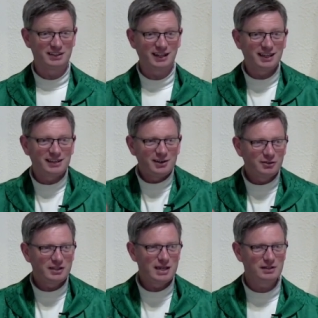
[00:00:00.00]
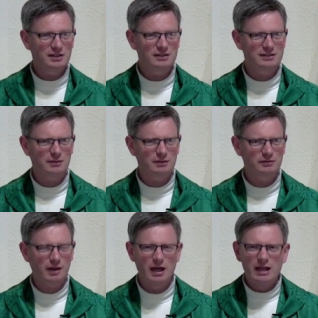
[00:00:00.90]
Like, they, they love keeping in contact with the
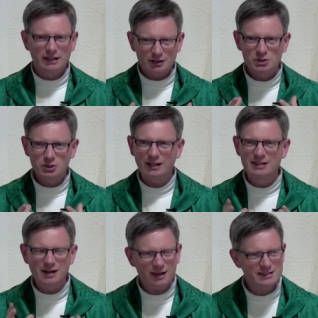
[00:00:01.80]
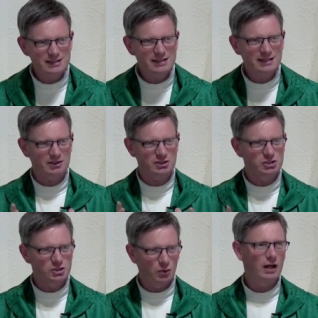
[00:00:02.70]
family. They're so, at ninety, they are
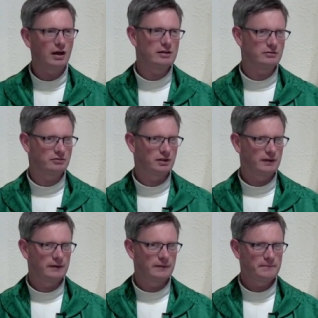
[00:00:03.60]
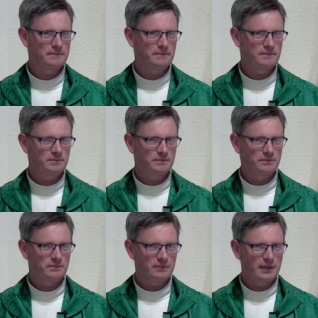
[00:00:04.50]
so alive.
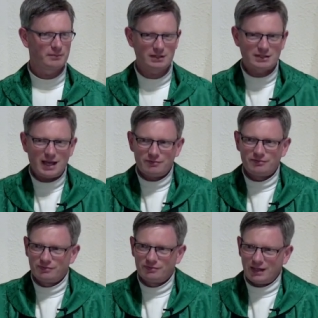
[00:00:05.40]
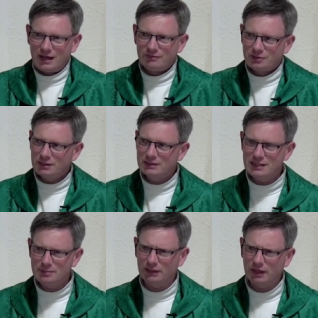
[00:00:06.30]
Because they have, they have something
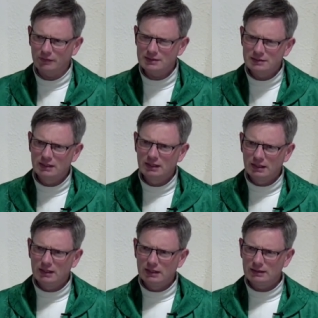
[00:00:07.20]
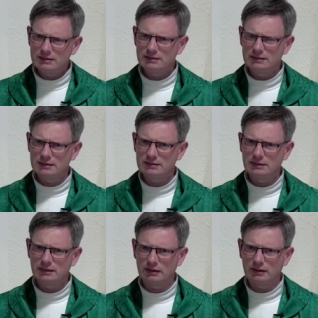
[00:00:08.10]
deeper. Like they have this, this, this
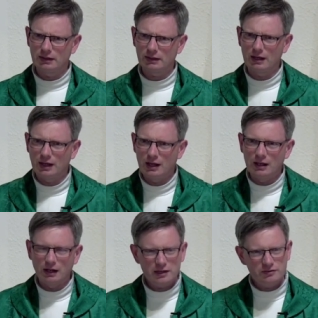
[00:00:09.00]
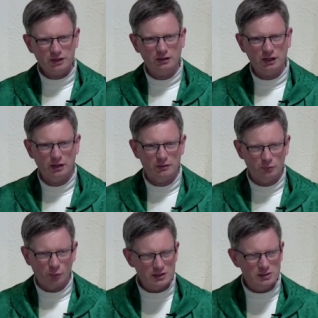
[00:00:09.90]
uh, like a, a life that, that, that
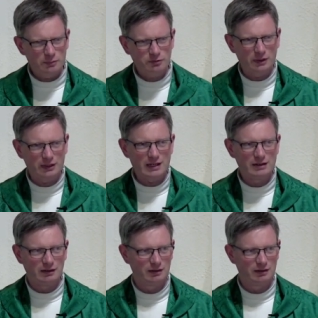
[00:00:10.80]
wells up from within.